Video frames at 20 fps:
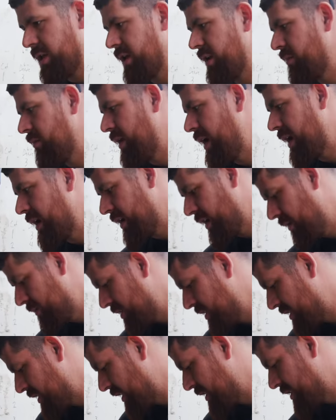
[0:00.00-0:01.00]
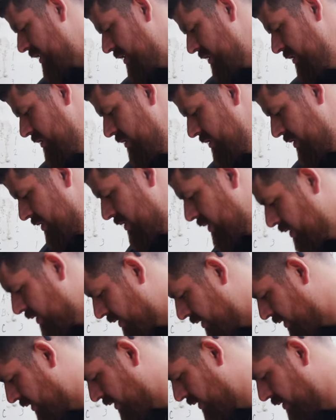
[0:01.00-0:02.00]
get it back up because that's a
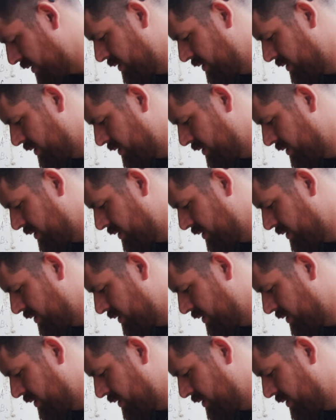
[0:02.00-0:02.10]
solid